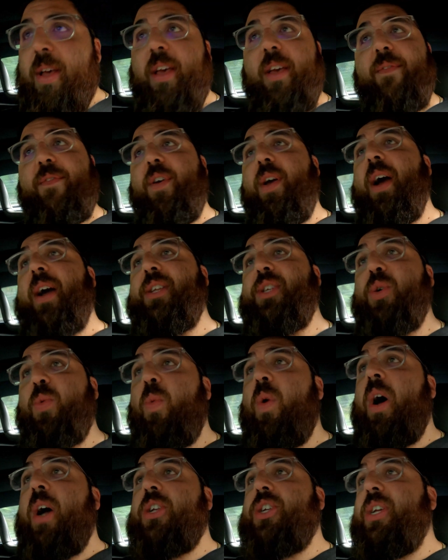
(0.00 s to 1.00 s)
if you guys are
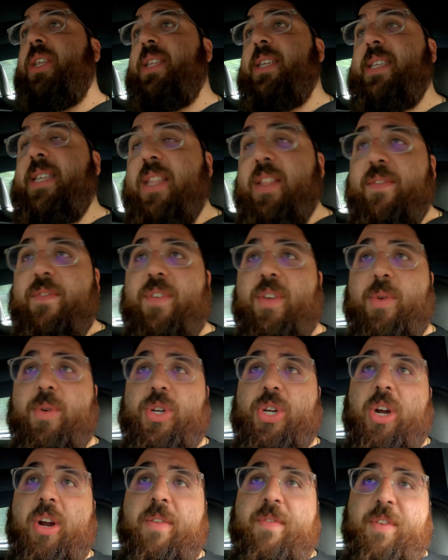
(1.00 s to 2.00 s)
watching this in the
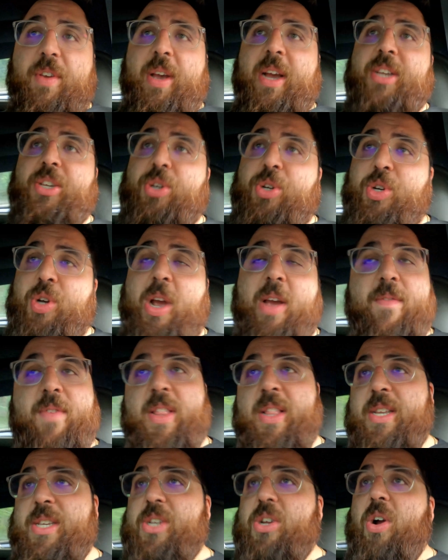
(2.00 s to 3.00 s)
future, if you guys are
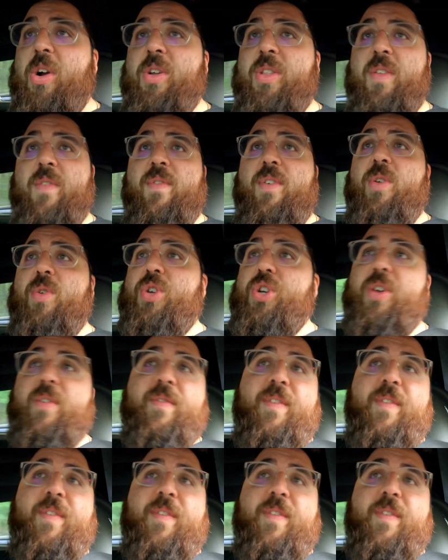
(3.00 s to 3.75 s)
driving this car in the future,